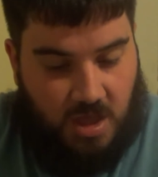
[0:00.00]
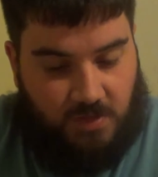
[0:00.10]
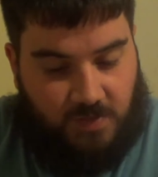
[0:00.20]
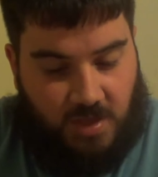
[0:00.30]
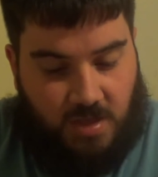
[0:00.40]

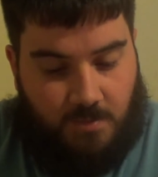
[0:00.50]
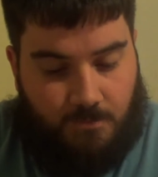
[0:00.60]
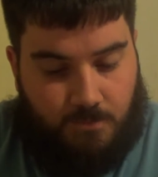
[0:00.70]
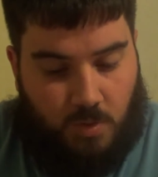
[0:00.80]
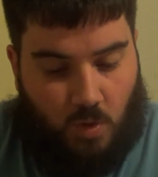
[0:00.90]
The
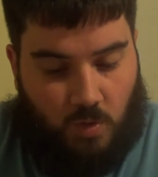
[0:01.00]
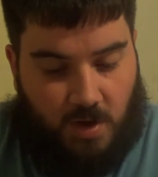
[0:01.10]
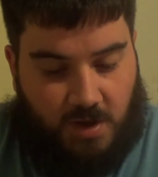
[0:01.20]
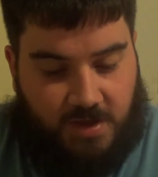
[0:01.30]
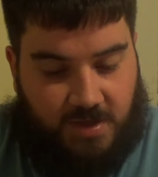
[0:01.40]

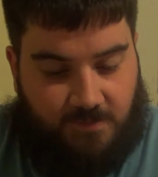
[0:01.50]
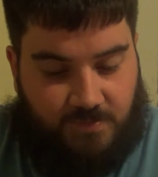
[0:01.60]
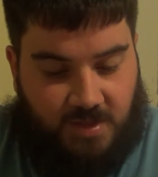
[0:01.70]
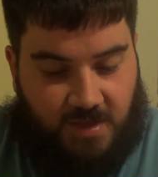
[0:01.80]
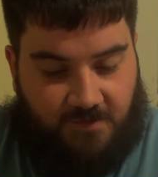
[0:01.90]

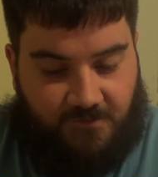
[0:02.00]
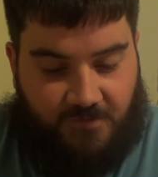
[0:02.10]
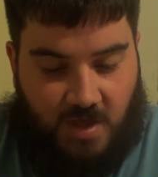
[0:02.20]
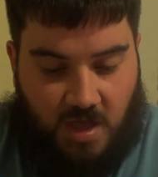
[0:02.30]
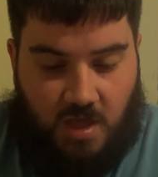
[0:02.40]

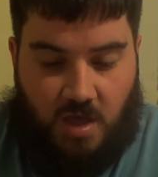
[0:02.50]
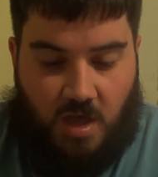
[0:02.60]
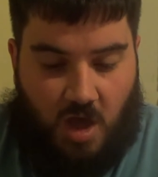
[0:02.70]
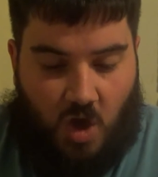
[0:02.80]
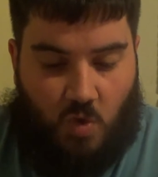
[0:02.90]
Morakibniv
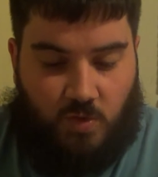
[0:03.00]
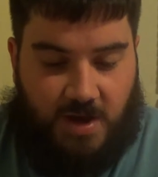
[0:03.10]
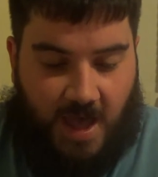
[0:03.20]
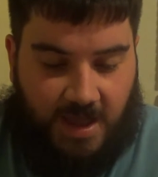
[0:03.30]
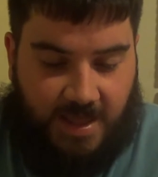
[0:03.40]

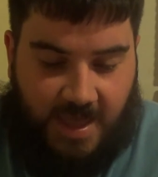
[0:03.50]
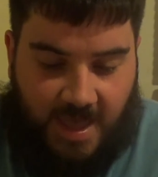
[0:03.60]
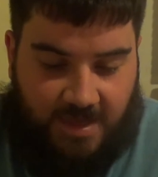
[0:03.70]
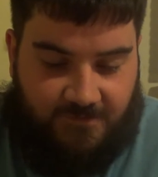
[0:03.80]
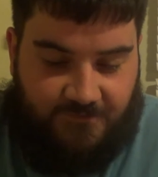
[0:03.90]

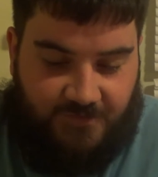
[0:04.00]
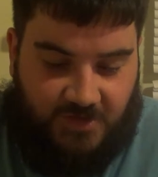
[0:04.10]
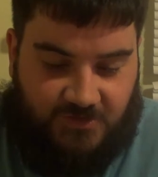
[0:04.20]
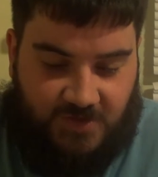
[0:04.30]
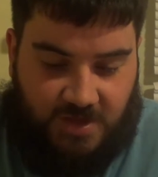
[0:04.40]
098
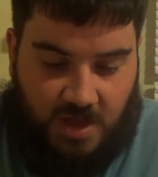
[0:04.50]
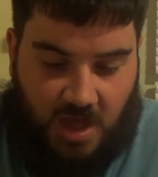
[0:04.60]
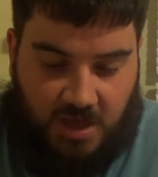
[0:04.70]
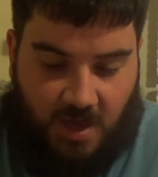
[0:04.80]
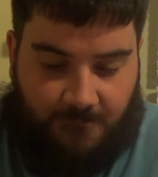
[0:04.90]
Fishing
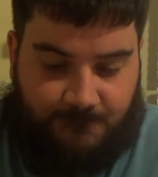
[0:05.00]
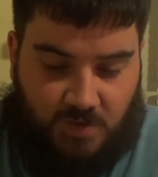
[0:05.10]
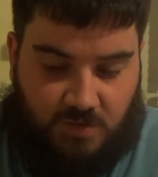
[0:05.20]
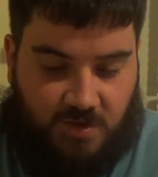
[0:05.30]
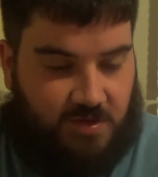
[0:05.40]

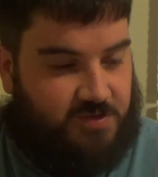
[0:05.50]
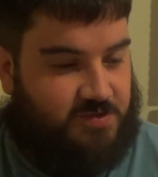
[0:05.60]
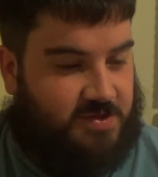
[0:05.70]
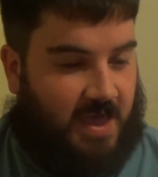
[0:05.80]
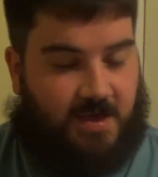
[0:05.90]
Comfort
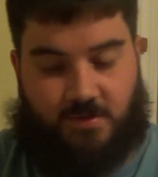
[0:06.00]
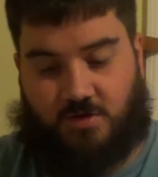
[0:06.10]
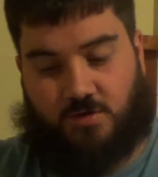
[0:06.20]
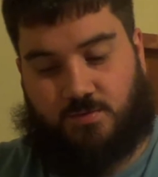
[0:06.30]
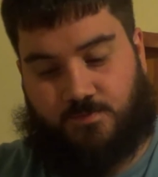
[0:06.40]

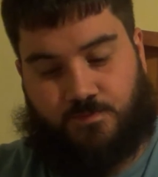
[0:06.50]
Scaler.